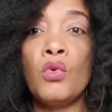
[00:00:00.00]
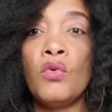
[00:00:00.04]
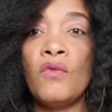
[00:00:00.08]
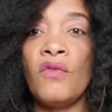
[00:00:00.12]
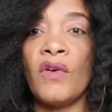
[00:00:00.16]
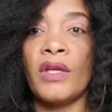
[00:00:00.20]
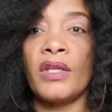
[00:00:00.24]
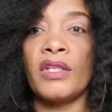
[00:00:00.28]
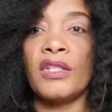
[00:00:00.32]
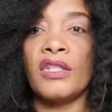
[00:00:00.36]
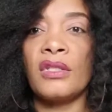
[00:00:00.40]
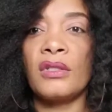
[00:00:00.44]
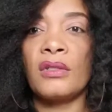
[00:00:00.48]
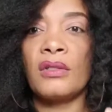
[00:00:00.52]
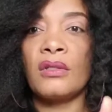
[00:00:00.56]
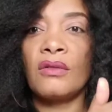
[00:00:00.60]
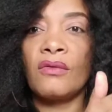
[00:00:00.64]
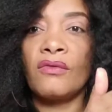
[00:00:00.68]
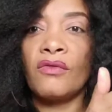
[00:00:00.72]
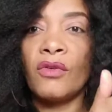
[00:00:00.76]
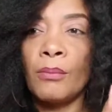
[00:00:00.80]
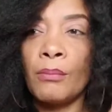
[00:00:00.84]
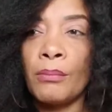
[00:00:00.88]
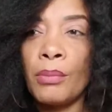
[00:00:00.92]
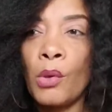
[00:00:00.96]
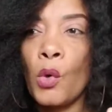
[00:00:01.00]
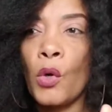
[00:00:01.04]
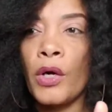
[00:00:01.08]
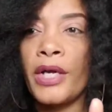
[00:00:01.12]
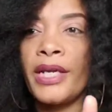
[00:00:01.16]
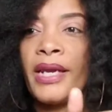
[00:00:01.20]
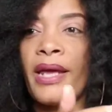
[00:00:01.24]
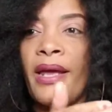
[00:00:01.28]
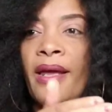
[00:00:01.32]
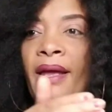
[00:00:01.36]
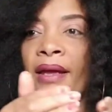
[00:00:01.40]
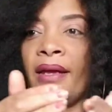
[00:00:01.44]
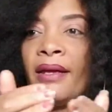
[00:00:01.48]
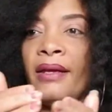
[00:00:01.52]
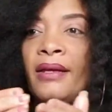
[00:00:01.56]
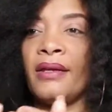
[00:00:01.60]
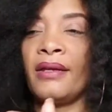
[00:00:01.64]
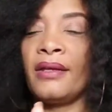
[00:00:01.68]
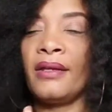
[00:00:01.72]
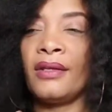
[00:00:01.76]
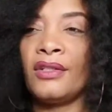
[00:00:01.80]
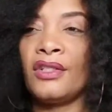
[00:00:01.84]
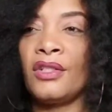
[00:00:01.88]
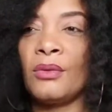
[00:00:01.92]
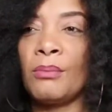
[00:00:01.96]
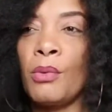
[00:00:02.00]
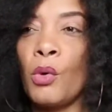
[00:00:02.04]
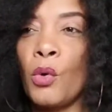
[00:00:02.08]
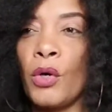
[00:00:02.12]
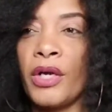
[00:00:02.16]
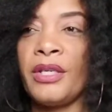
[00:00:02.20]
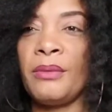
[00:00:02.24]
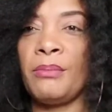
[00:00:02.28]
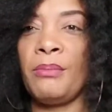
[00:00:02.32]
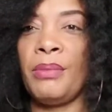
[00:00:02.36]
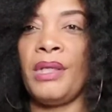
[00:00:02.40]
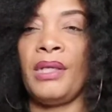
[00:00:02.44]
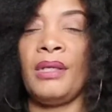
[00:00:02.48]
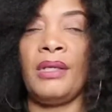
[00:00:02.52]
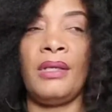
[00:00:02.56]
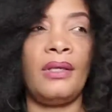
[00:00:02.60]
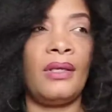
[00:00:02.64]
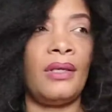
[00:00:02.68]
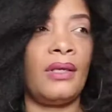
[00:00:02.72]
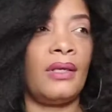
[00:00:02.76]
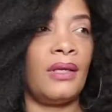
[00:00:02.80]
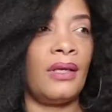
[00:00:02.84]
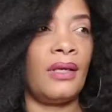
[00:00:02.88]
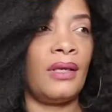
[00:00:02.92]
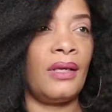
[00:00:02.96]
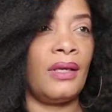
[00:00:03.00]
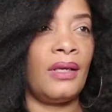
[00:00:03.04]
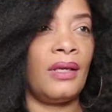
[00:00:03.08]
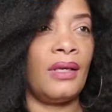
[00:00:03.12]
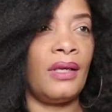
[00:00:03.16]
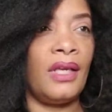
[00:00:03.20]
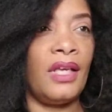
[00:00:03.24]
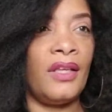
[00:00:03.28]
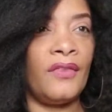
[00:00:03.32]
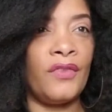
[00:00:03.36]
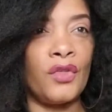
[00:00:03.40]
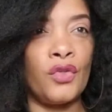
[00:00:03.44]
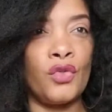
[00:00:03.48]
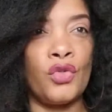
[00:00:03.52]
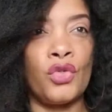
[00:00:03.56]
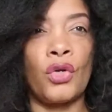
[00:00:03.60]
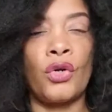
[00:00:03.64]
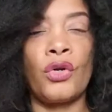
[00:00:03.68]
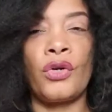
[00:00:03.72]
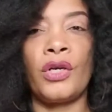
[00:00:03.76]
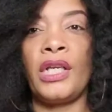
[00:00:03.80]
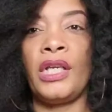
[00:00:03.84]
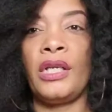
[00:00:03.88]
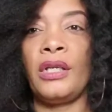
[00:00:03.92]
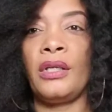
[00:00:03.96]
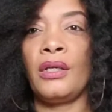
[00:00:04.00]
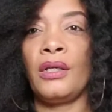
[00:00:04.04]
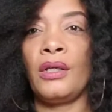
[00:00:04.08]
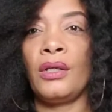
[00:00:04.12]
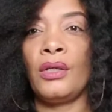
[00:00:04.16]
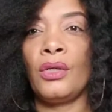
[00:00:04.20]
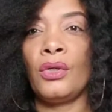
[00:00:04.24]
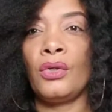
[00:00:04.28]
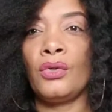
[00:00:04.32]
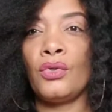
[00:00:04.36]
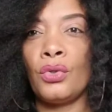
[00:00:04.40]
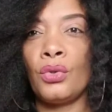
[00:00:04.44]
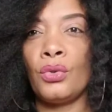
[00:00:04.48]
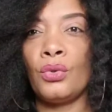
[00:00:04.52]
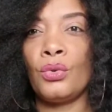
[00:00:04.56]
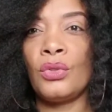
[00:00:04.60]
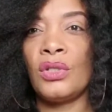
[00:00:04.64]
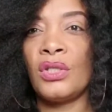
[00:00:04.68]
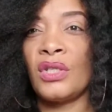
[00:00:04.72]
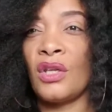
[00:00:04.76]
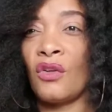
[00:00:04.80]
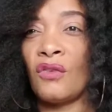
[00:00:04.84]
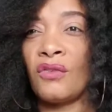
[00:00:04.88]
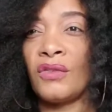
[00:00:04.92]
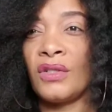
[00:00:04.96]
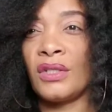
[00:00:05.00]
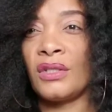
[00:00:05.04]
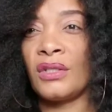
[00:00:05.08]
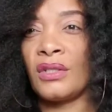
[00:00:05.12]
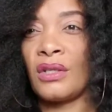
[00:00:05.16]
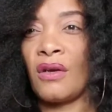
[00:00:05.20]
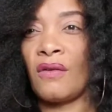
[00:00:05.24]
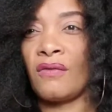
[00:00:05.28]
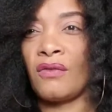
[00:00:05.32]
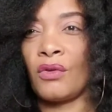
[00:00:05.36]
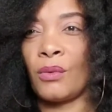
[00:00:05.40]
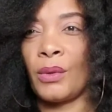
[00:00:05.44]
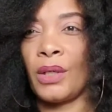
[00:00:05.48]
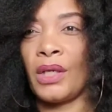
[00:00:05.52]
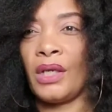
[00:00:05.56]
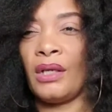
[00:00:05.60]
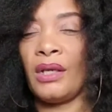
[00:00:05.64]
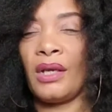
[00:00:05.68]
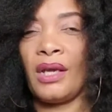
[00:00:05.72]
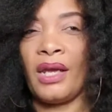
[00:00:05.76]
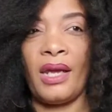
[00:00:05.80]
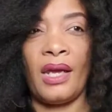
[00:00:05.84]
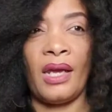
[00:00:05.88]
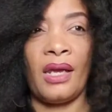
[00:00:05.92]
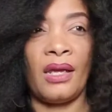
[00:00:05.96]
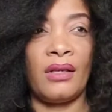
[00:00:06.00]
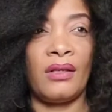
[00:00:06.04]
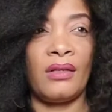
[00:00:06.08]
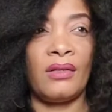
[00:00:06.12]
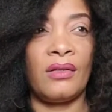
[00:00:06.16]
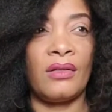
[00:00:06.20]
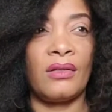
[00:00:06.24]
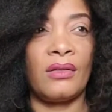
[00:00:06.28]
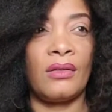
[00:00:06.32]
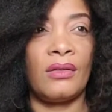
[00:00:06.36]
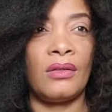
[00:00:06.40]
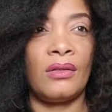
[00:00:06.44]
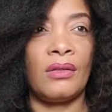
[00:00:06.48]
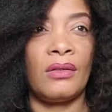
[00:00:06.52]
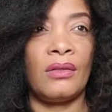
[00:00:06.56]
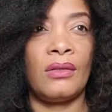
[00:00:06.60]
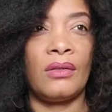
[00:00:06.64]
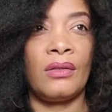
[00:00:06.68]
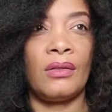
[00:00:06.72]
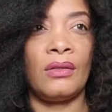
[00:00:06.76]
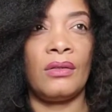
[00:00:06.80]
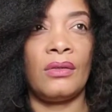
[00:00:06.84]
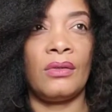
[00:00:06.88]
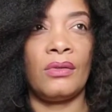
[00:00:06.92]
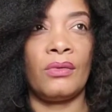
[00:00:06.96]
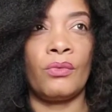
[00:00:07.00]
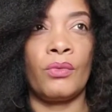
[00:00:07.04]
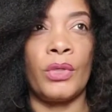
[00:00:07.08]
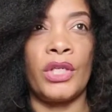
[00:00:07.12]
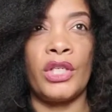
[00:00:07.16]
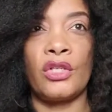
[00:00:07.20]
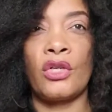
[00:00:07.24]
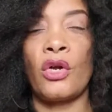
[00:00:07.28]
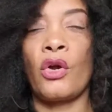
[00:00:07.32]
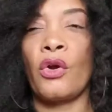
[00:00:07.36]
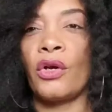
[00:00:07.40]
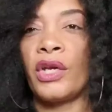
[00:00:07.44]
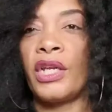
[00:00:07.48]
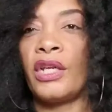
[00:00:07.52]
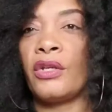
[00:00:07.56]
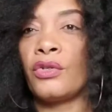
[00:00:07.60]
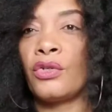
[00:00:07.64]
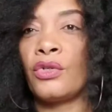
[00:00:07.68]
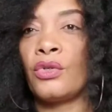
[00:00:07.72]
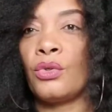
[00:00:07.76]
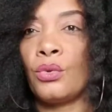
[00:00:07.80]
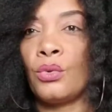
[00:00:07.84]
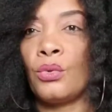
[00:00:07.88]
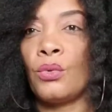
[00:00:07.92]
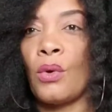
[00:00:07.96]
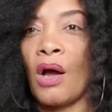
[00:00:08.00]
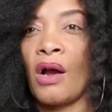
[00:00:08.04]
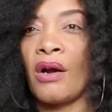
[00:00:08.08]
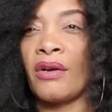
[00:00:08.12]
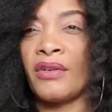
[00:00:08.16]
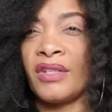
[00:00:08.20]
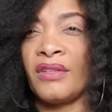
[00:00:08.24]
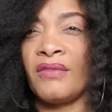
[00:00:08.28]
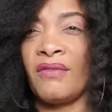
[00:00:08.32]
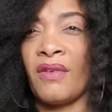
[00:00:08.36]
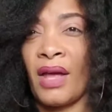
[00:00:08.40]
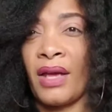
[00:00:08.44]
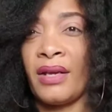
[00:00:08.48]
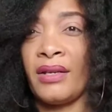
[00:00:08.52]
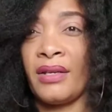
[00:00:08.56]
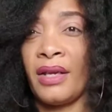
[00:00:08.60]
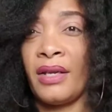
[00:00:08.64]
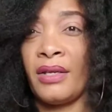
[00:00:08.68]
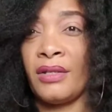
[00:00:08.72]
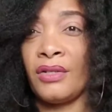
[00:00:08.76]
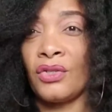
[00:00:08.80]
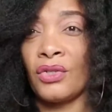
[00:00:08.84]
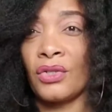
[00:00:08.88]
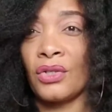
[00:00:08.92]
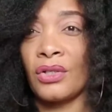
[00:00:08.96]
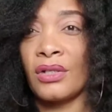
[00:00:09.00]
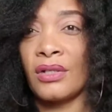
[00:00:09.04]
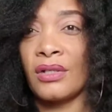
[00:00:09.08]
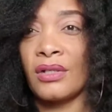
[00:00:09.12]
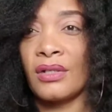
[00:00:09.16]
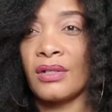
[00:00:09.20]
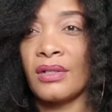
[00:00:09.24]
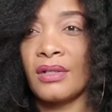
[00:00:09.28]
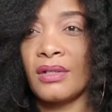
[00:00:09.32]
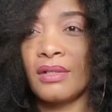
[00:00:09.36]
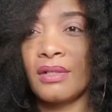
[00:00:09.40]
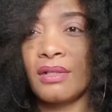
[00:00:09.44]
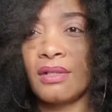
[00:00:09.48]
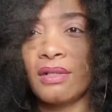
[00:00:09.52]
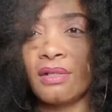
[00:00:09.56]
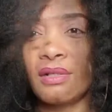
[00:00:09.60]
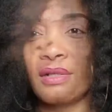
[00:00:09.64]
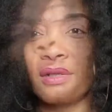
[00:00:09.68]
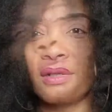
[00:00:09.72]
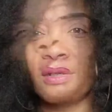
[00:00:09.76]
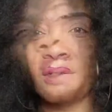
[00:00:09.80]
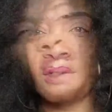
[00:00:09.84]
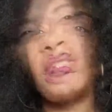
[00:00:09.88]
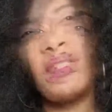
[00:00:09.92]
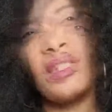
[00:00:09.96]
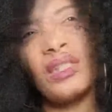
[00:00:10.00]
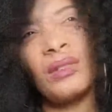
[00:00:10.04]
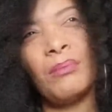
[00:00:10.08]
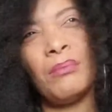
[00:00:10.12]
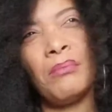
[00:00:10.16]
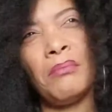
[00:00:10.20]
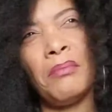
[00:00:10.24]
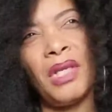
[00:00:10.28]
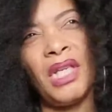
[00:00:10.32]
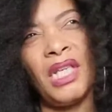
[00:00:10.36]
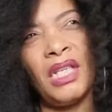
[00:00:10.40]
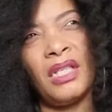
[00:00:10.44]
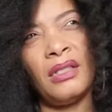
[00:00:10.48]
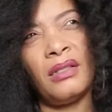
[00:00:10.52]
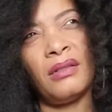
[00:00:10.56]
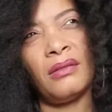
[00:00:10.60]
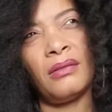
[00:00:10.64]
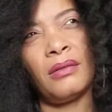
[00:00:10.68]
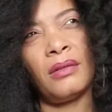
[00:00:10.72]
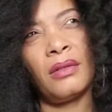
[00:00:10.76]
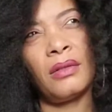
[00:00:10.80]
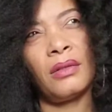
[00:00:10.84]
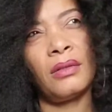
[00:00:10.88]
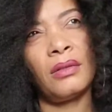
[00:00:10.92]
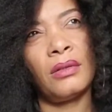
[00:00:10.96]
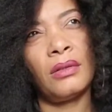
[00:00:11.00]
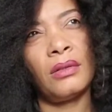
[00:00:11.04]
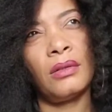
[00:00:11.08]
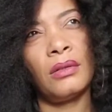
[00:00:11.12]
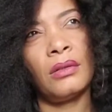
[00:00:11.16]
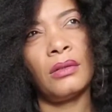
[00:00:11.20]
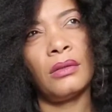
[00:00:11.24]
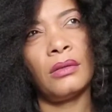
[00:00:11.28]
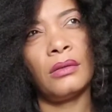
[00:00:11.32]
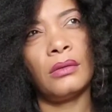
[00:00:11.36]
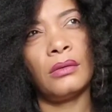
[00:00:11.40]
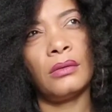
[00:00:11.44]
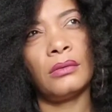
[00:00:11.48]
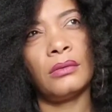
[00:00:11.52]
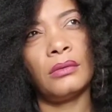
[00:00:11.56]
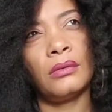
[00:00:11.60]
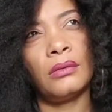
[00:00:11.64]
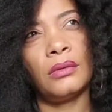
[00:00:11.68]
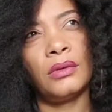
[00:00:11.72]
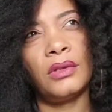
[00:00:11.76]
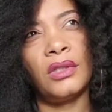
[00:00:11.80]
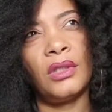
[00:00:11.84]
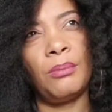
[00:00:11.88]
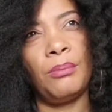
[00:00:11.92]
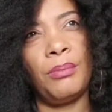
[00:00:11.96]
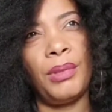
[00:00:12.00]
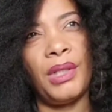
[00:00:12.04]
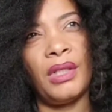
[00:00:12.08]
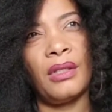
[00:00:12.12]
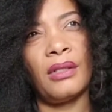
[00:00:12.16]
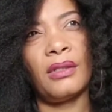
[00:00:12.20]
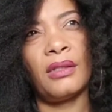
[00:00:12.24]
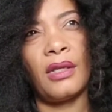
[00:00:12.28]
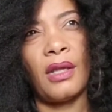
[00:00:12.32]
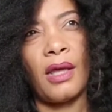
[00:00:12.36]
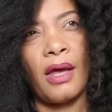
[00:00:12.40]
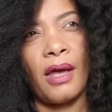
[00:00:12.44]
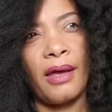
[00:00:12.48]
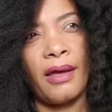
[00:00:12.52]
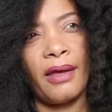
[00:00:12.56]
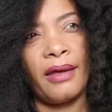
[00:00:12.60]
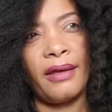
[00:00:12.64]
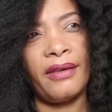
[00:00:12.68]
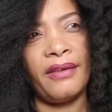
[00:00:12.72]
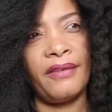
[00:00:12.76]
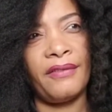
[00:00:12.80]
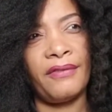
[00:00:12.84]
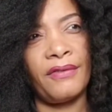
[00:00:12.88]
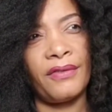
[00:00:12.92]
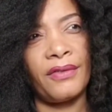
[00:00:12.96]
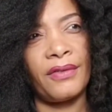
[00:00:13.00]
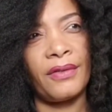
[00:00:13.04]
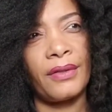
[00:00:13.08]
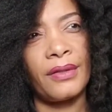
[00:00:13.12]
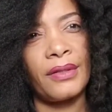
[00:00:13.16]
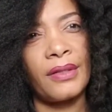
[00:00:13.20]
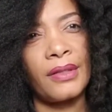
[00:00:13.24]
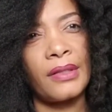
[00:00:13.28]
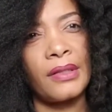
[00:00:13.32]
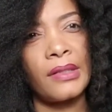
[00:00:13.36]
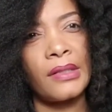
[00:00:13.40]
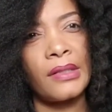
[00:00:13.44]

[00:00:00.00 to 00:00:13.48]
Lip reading: move us from point A to point B in the journey to self-discovery and returning to our divine nature. What does it mean to be alive?